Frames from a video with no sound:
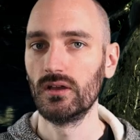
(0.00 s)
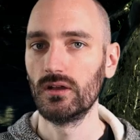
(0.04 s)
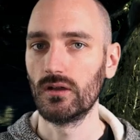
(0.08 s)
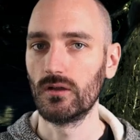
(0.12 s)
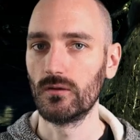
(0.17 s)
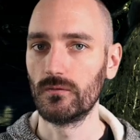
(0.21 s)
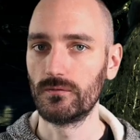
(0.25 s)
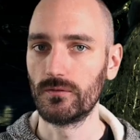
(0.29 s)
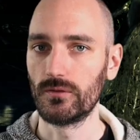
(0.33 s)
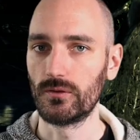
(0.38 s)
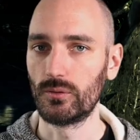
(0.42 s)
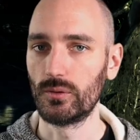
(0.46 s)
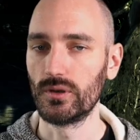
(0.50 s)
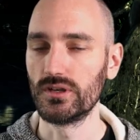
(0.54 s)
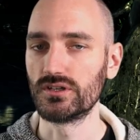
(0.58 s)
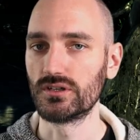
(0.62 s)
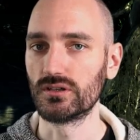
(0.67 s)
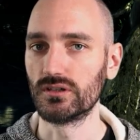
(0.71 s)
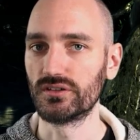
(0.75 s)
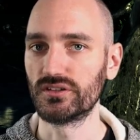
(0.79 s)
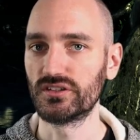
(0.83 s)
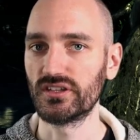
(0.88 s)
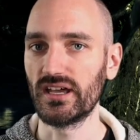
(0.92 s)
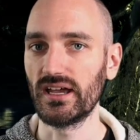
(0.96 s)
of the
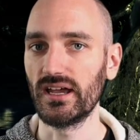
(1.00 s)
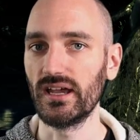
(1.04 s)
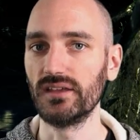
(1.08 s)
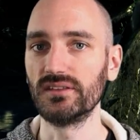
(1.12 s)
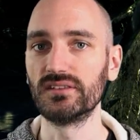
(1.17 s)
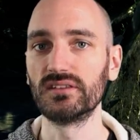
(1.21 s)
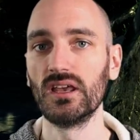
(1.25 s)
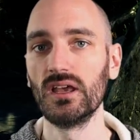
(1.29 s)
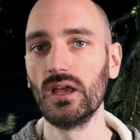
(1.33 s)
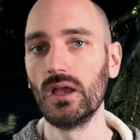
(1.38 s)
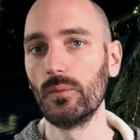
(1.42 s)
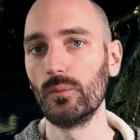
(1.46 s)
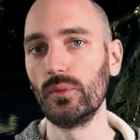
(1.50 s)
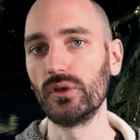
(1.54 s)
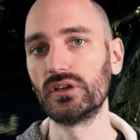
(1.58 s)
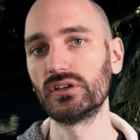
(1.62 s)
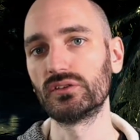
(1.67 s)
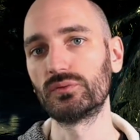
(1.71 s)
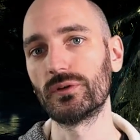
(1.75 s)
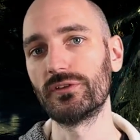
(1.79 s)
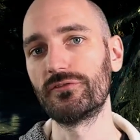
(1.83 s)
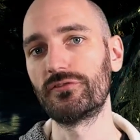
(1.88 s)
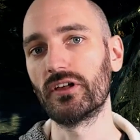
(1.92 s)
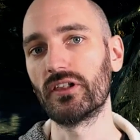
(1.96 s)
original size,
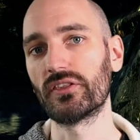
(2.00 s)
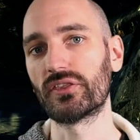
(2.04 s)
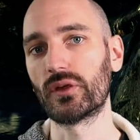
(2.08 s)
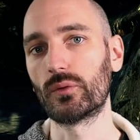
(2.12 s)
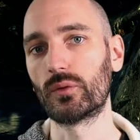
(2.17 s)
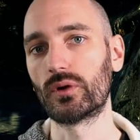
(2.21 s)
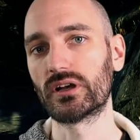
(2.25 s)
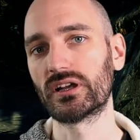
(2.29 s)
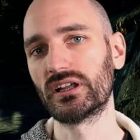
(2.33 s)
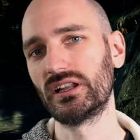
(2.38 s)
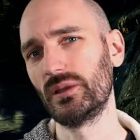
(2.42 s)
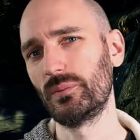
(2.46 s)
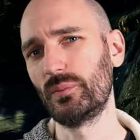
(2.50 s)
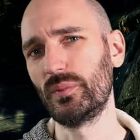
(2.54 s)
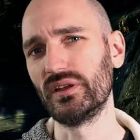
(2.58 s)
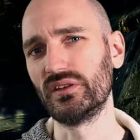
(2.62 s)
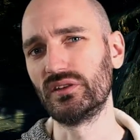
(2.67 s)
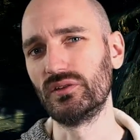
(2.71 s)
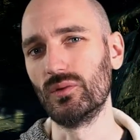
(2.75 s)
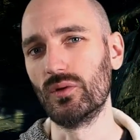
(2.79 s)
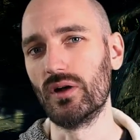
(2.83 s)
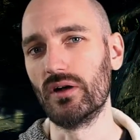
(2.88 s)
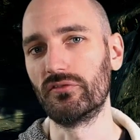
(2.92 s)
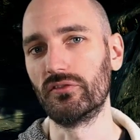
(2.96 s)
because we felt they were clipping
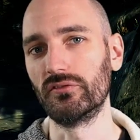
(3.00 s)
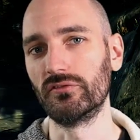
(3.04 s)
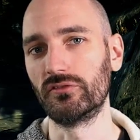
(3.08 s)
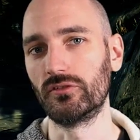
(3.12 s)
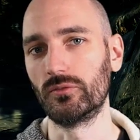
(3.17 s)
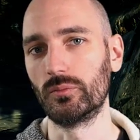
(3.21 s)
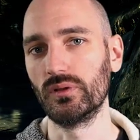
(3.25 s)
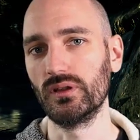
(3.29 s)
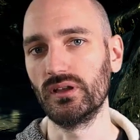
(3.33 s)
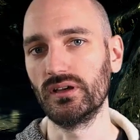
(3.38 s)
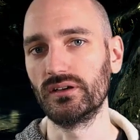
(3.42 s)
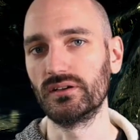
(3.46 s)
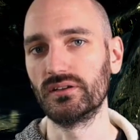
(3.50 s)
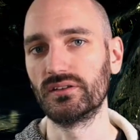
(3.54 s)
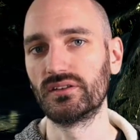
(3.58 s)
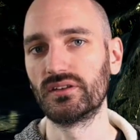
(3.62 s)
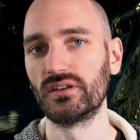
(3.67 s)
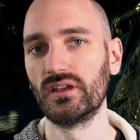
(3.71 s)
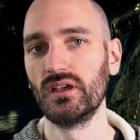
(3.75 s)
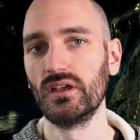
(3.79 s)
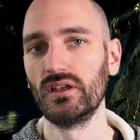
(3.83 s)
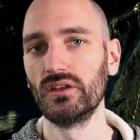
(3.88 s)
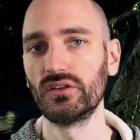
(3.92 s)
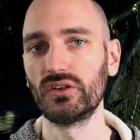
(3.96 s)
too often for players.
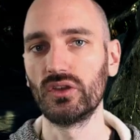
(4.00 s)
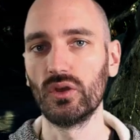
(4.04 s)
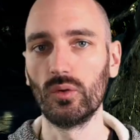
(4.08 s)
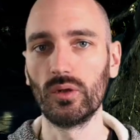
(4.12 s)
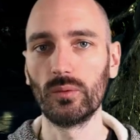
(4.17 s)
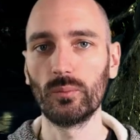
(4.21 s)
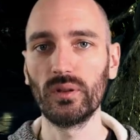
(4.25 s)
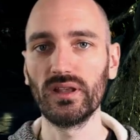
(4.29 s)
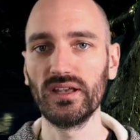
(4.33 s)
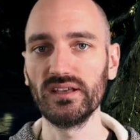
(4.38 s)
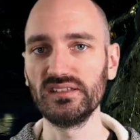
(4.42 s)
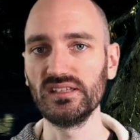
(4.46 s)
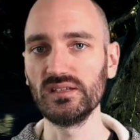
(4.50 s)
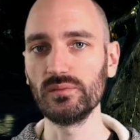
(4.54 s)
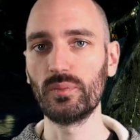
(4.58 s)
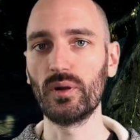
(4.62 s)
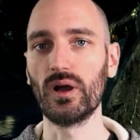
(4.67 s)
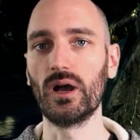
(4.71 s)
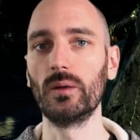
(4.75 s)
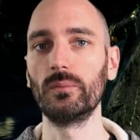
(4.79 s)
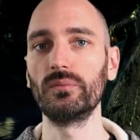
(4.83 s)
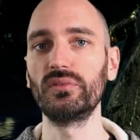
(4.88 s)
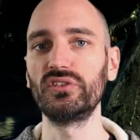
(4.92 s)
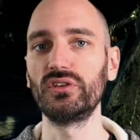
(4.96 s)
So when placing
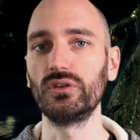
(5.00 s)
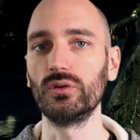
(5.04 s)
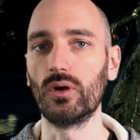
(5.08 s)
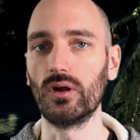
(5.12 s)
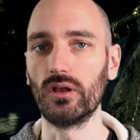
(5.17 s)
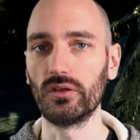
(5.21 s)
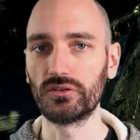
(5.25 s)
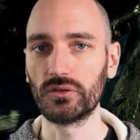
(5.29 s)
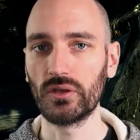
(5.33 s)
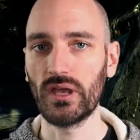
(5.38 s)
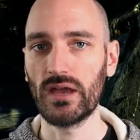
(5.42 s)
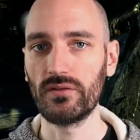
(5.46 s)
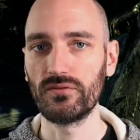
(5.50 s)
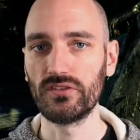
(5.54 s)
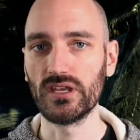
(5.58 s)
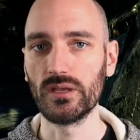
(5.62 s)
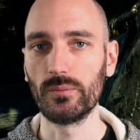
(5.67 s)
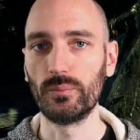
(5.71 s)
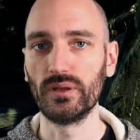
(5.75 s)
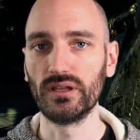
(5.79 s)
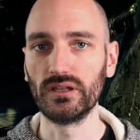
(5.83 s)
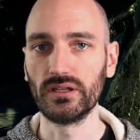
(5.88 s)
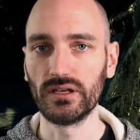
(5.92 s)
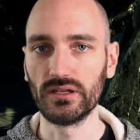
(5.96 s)
pumps, you also have the
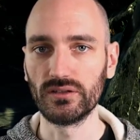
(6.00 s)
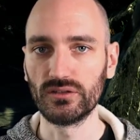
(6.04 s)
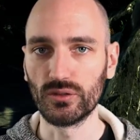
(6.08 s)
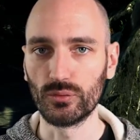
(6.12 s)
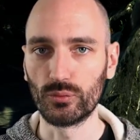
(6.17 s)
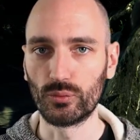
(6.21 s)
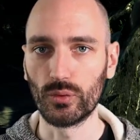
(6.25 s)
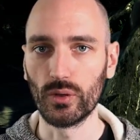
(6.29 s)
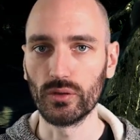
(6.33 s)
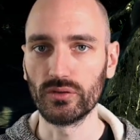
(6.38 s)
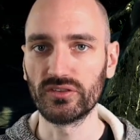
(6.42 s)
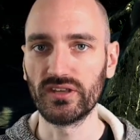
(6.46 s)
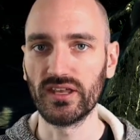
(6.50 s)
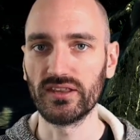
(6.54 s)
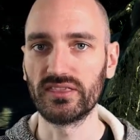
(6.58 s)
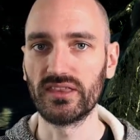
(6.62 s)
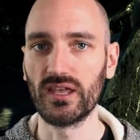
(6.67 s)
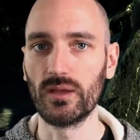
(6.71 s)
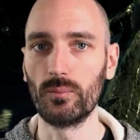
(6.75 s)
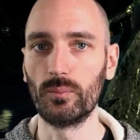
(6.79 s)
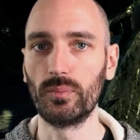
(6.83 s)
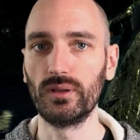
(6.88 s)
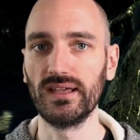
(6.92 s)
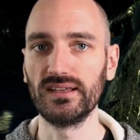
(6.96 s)
ability to rotate
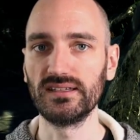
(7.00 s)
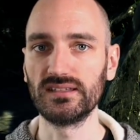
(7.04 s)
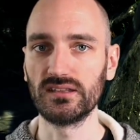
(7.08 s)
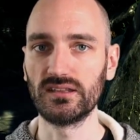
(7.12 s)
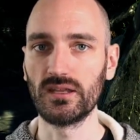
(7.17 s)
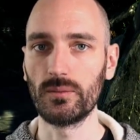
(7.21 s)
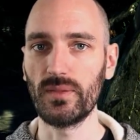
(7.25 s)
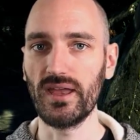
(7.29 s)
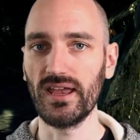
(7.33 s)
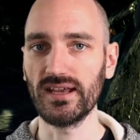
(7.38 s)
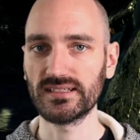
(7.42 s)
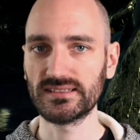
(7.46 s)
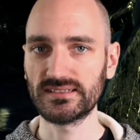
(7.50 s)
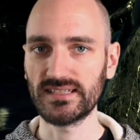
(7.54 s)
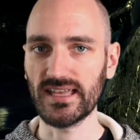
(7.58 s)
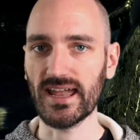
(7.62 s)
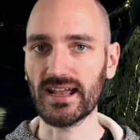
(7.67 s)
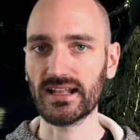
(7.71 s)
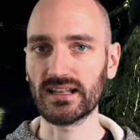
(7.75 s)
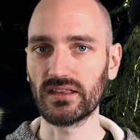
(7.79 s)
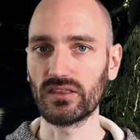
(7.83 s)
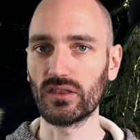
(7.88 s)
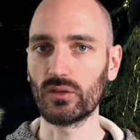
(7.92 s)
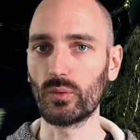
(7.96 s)
them, placing them
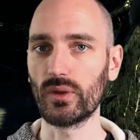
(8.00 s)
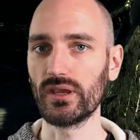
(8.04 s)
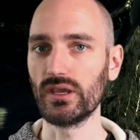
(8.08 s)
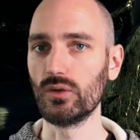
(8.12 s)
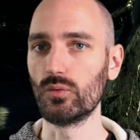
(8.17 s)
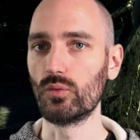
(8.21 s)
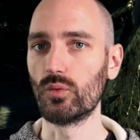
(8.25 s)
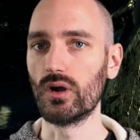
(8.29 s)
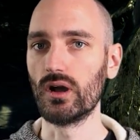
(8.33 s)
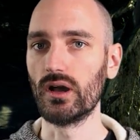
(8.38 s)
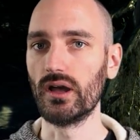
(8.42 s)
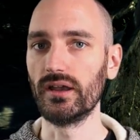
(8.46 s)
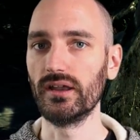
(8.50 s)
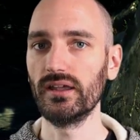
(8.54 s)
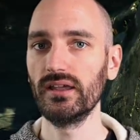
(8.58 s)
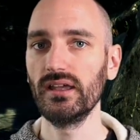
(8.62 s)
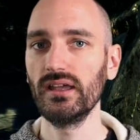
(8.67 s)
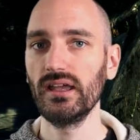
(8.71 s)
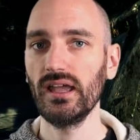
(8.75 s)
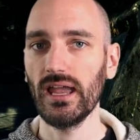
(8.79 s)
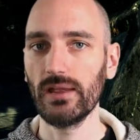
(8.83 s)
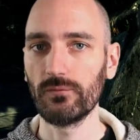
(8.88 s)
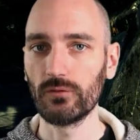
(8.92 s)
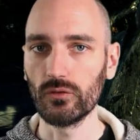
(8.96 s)
exactly the way you want.
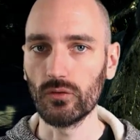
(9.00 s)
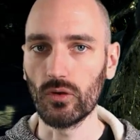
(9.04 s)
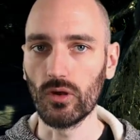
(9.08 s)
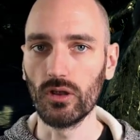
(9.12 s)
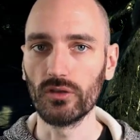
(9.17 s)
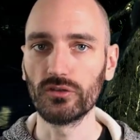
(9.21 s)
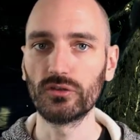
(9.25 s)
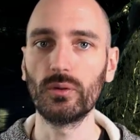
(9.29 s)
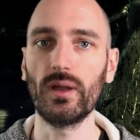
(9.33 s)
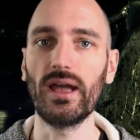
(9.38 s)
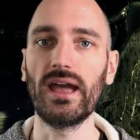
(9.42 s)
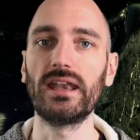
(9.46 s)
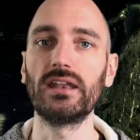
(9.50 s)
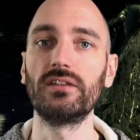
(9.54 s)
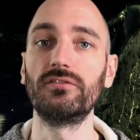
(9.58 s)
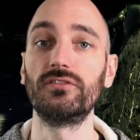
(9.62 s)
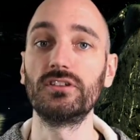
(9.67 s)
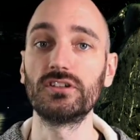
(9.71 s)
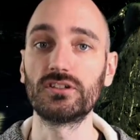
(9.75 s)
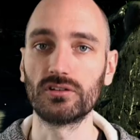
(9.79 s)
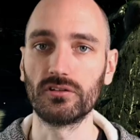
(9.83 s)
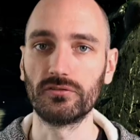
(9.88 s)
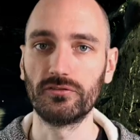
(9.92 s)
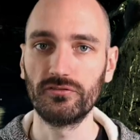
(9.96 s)
And we've also added
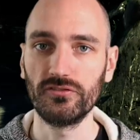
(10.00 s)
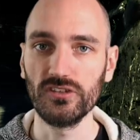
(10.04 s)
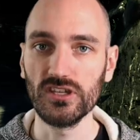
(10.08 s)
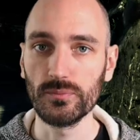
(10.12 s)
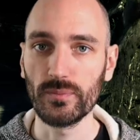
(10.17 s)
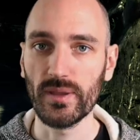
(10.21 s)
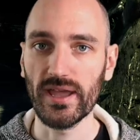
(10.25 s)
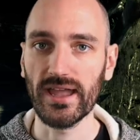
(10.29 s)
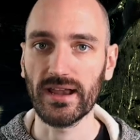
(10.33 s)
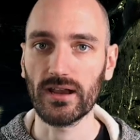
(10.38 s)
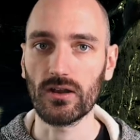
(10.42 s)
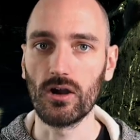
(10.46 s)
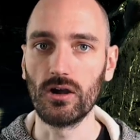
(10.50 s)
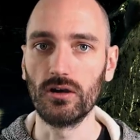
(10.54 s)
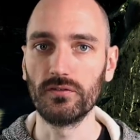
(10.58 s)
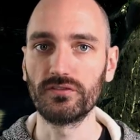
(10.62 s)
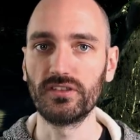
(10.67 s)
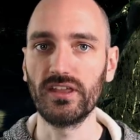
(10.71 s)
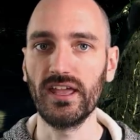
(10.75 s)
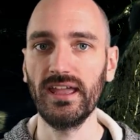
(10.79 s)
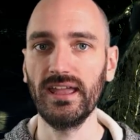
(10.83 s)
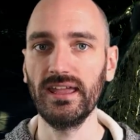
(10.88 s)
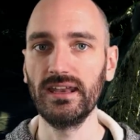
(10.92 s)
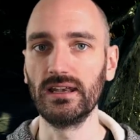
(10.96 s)
visual feedback off
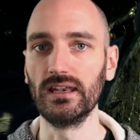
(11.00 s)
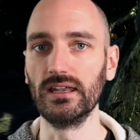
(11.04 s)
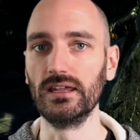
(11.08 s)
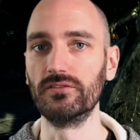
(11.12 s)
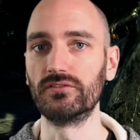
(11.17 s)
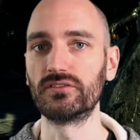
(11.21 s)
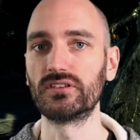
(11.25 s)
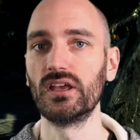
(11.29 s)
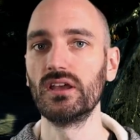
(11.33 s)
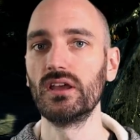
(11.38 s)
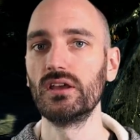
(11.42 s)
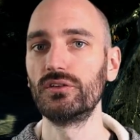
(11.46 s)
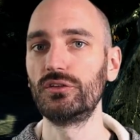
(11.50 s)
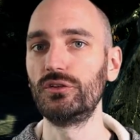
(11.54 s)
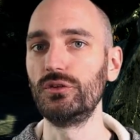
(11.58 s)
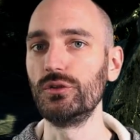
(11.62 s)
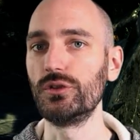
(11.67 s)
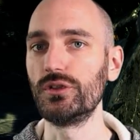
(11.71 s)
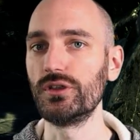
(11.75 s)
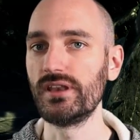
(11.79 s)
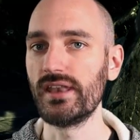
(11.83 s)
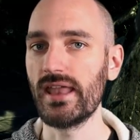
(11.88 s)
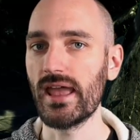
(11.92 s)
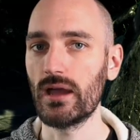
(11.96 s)
the head lift, so you
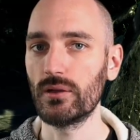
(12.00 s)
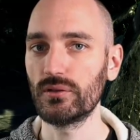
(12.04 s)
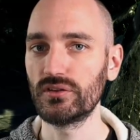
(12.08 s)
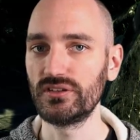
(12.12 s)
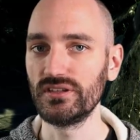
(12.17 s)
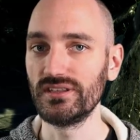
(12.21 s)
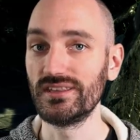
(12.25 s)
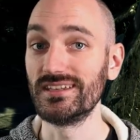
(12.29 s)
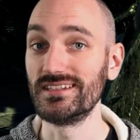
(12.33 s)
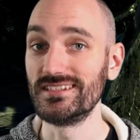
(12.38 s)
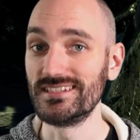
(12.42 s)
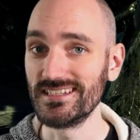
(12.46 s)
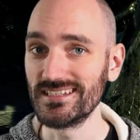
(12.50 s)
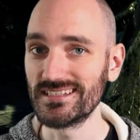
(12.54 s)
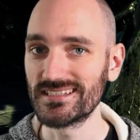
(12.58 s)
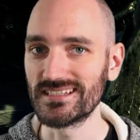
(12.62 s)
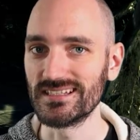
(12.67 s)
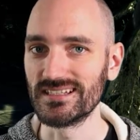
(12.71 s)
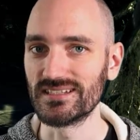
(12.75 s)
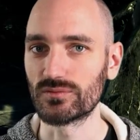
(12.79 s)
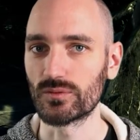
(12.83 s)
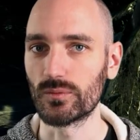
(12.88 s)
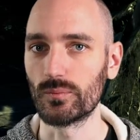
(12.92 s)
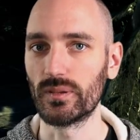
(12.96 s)
can now see the
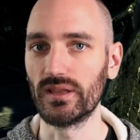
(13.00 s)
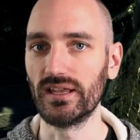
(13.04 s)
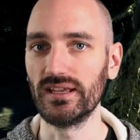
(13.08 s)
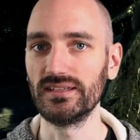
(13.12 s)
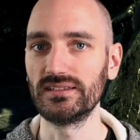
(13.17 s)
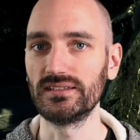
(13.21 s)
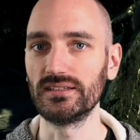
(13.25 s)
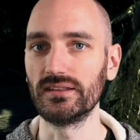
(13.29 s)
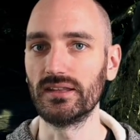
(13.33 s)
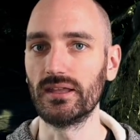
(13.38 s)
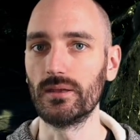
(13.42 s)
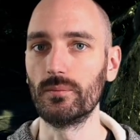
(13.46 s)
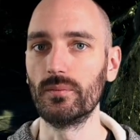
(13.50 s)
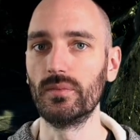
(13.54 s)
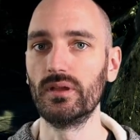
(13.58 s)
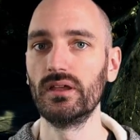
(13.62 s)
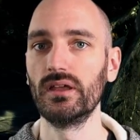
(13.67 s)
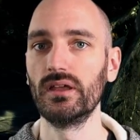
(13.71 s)
distance when placing them.